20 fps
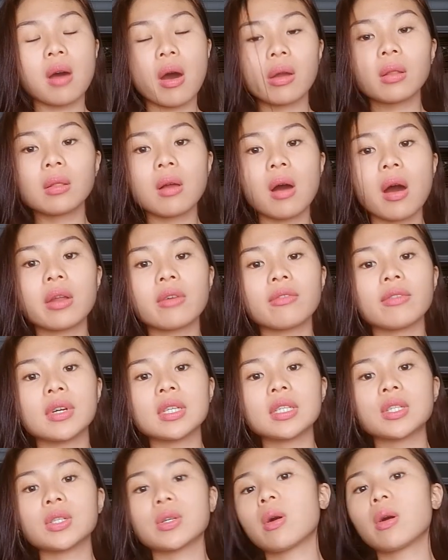not a lot
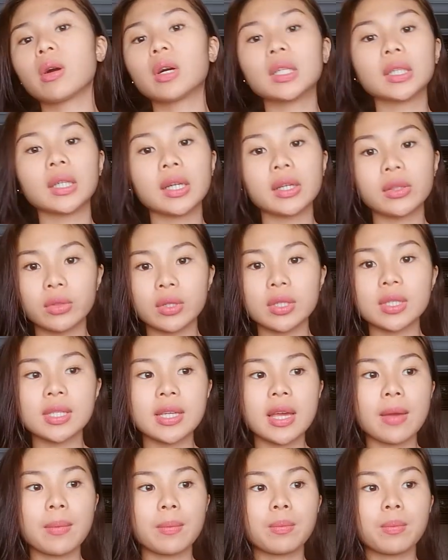of us are in
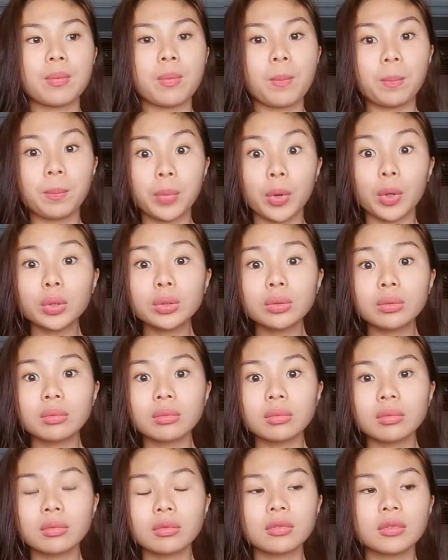the same
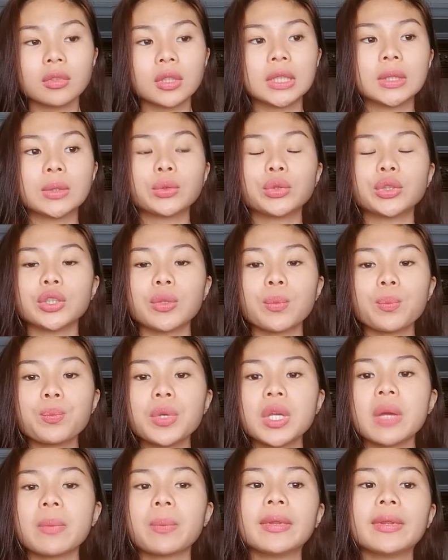boat. You know,
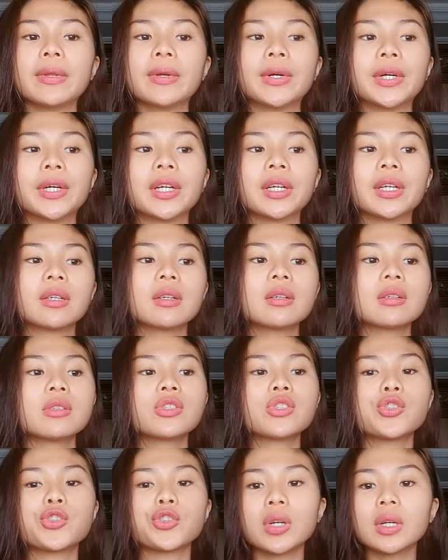some people
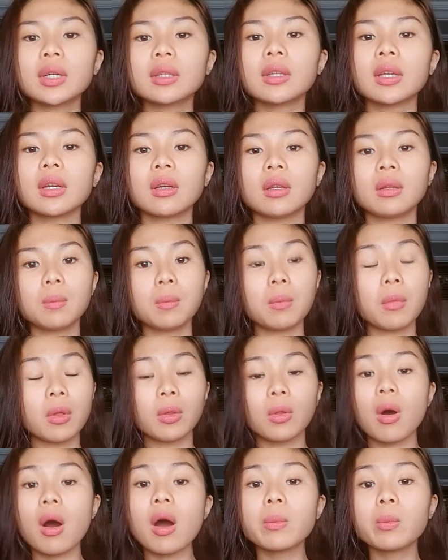are
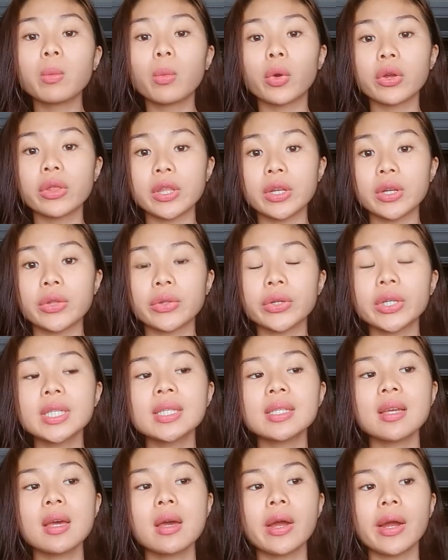struggling a lot more than
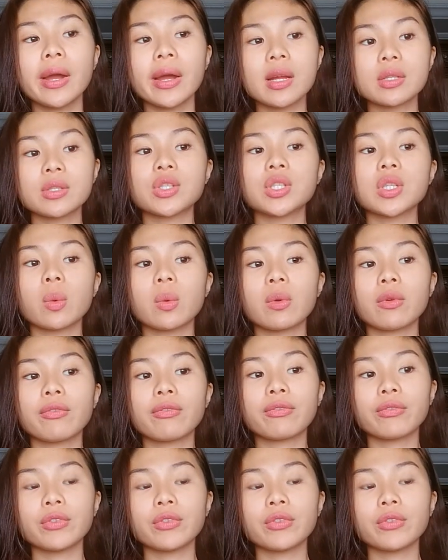others. And so